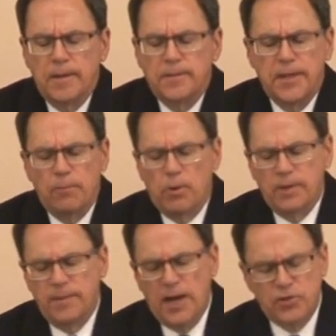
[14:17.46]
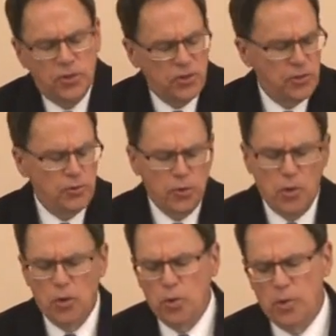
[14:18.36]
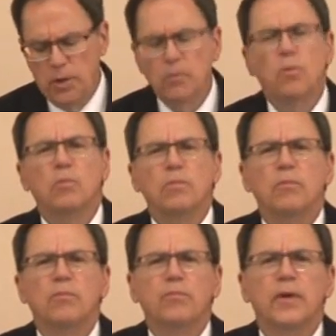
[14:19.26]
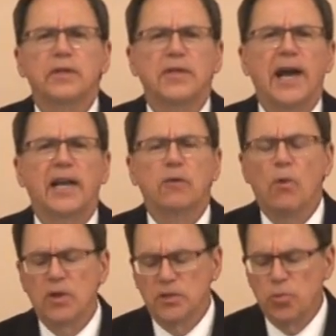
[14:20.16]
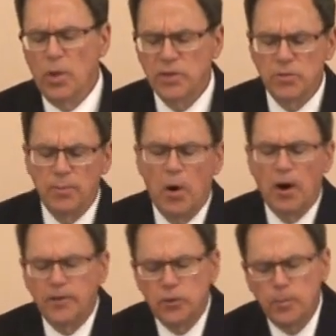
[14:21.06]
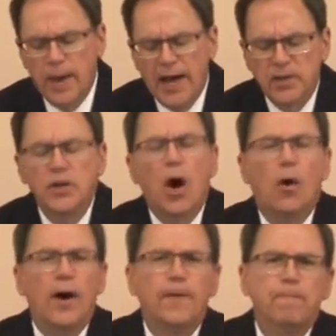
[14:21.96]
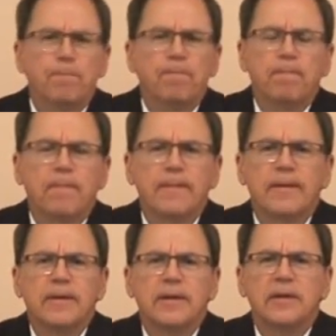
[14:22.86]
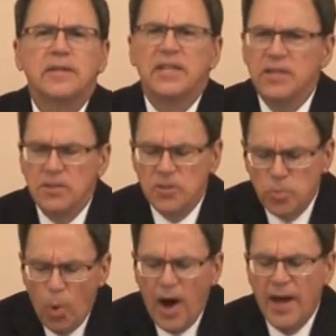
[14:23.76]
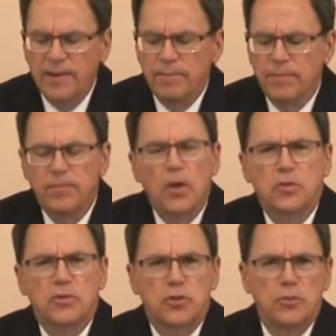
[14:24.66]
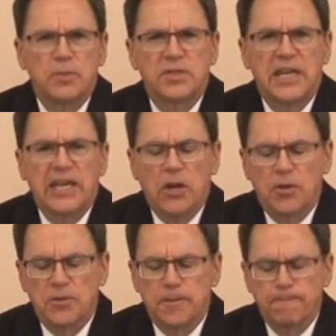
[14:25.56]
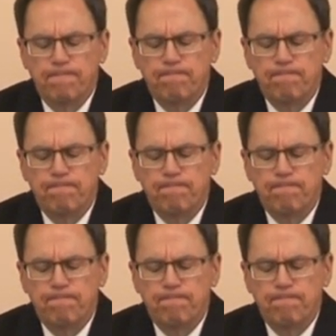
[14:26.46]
Someone, not just sure who it exactly was, once remarked, Too bad Noah didn't swat those two mosquitoes.